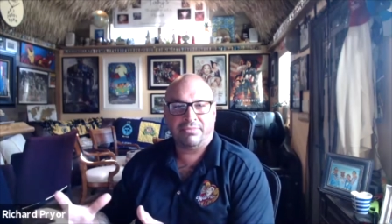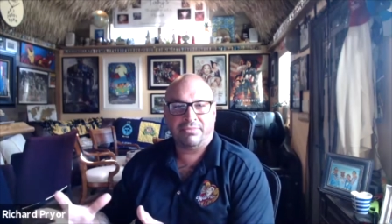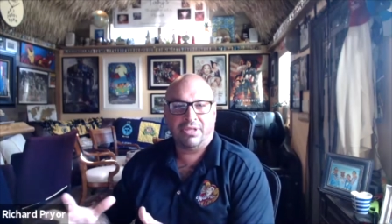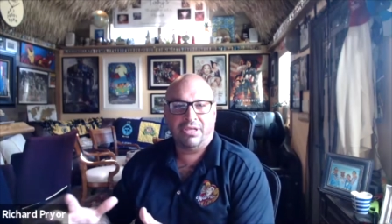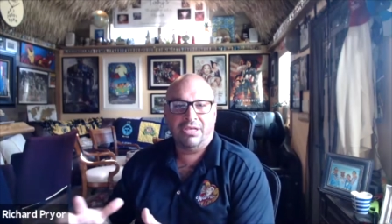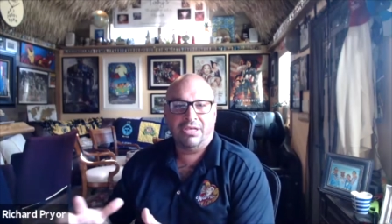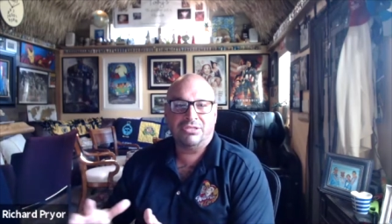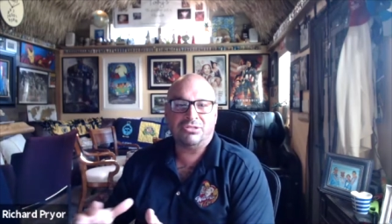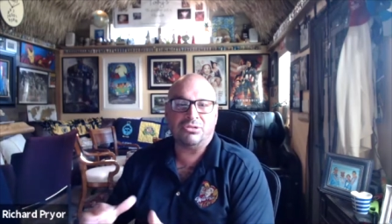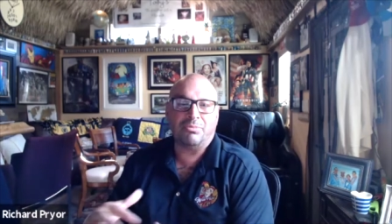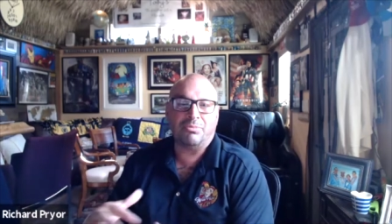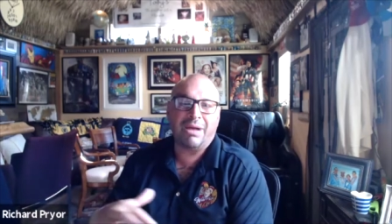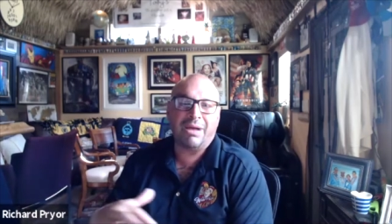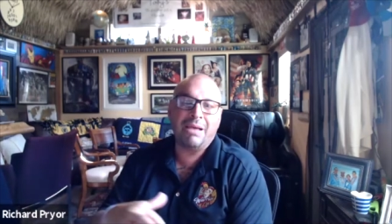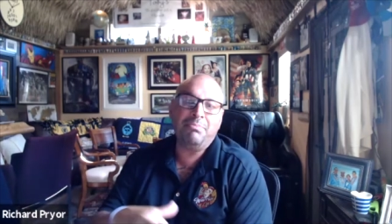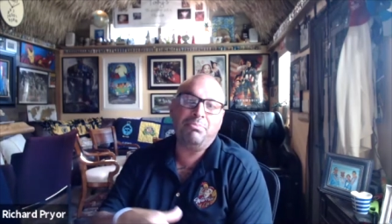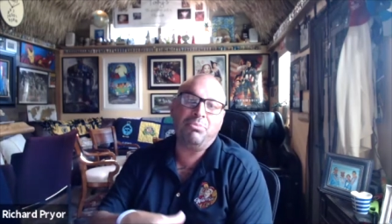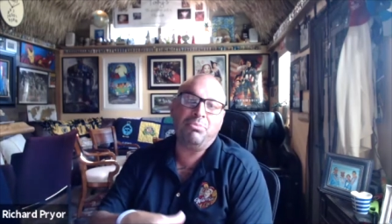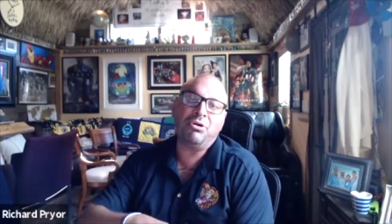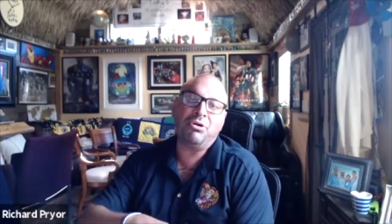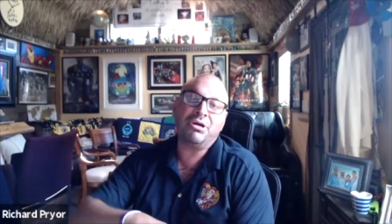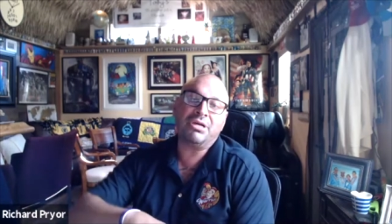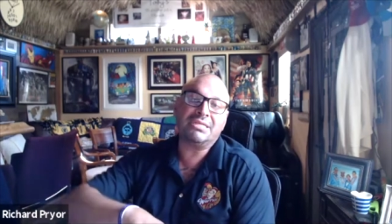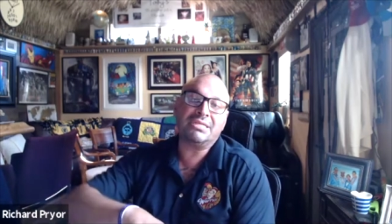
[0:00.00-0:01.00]
So my
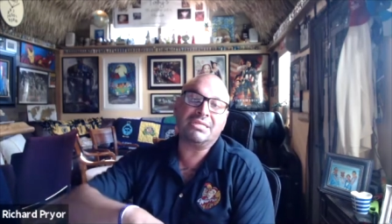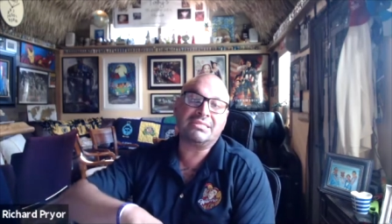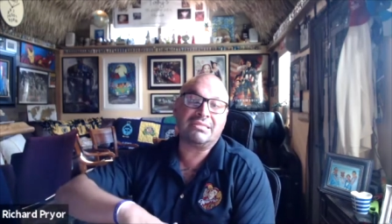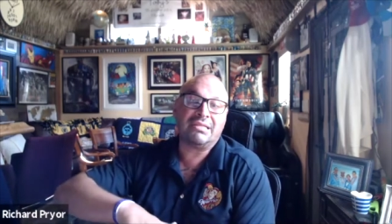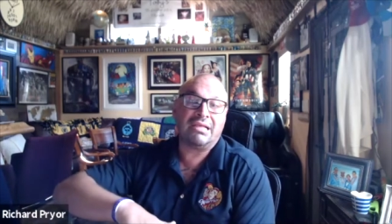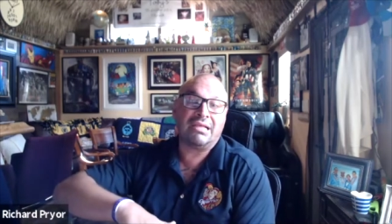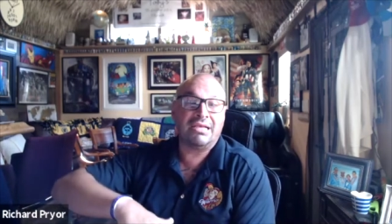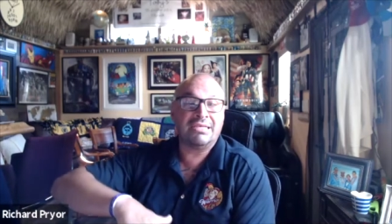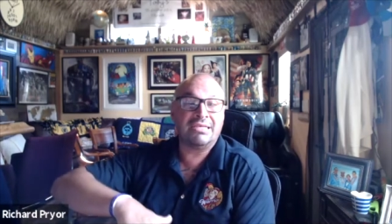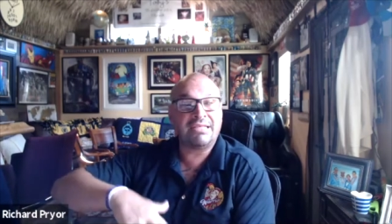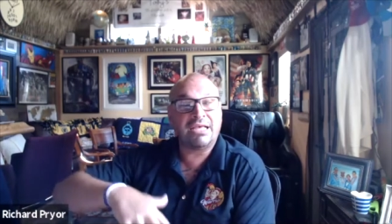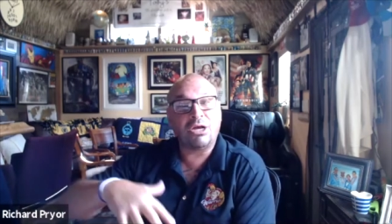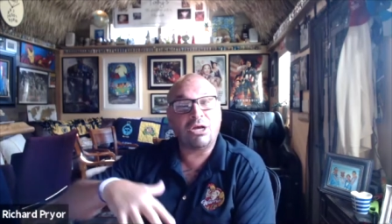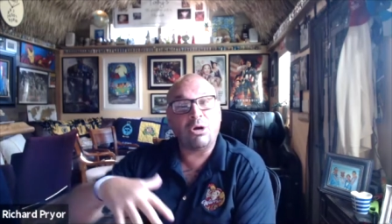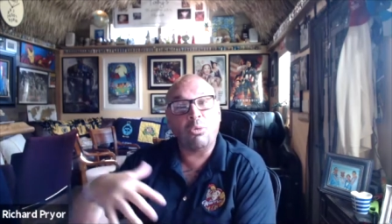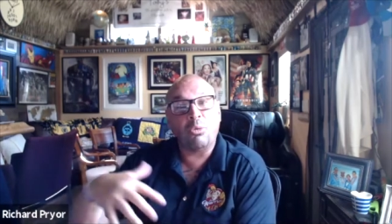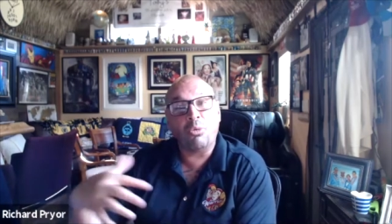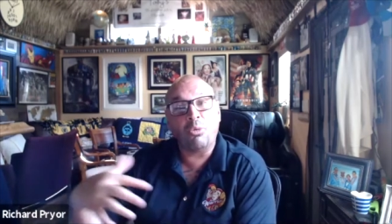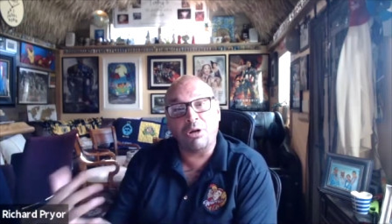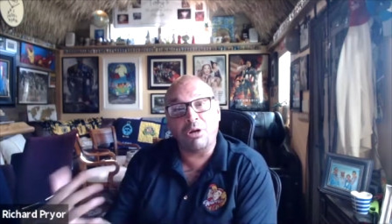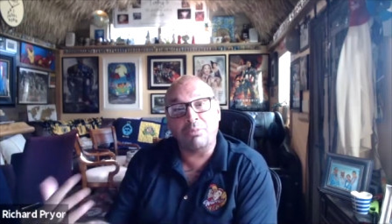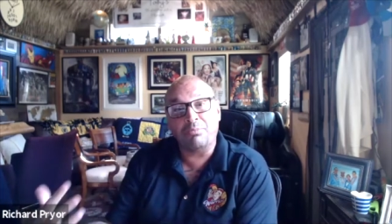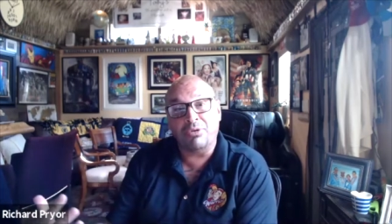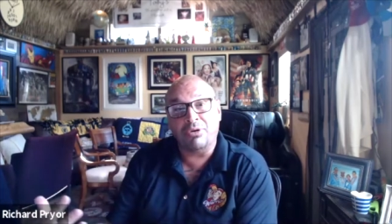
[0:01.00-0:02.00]
book is like a
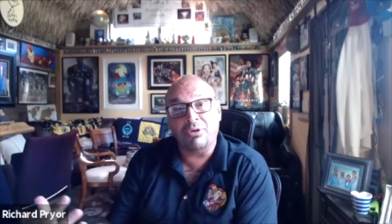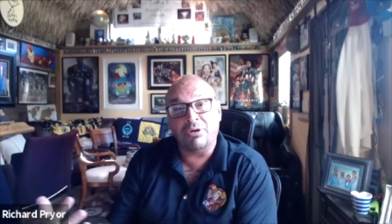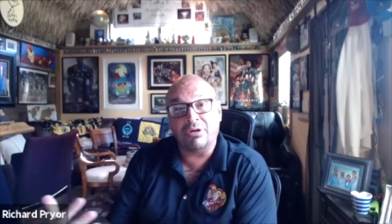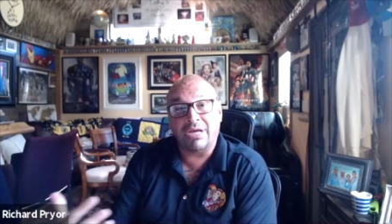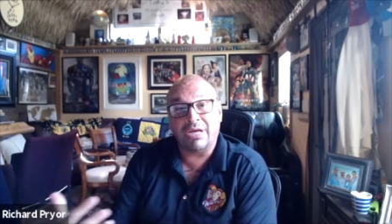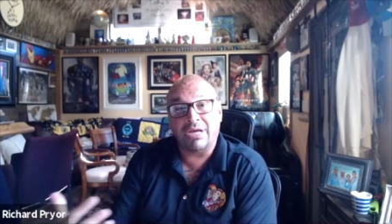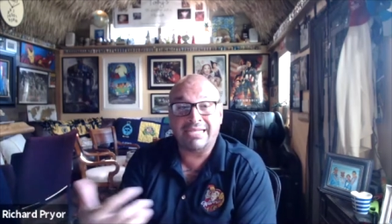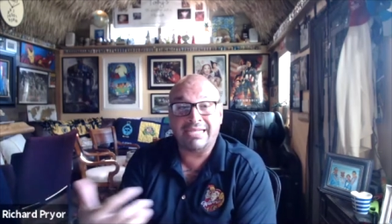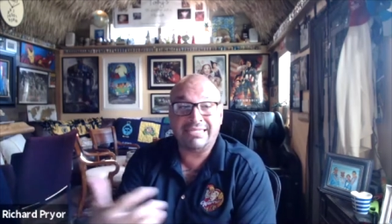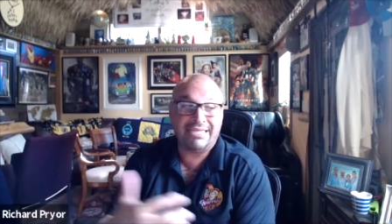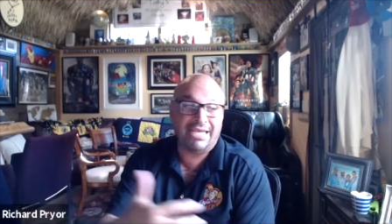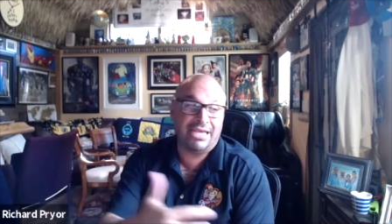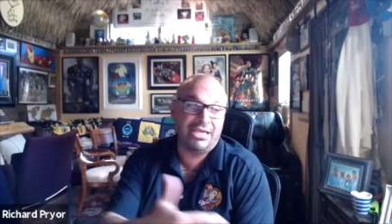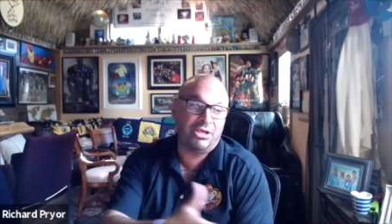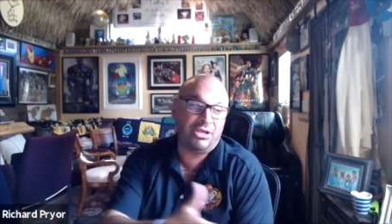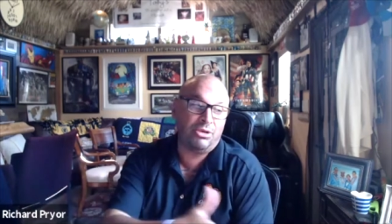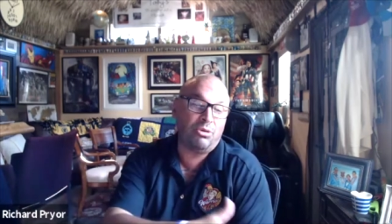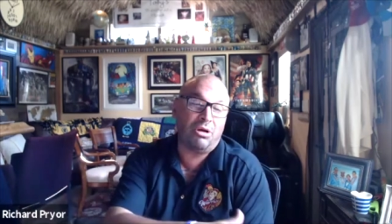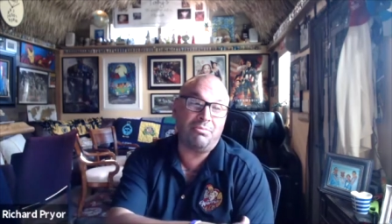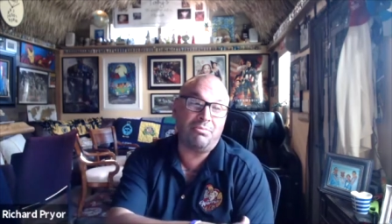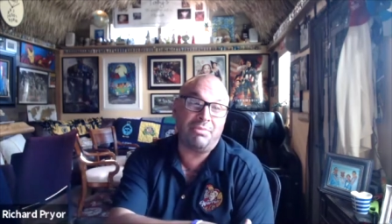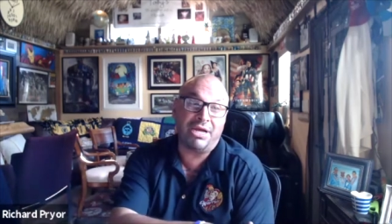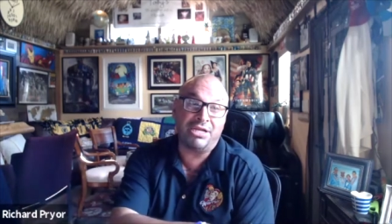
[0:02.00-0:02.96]
workbook. I take you on my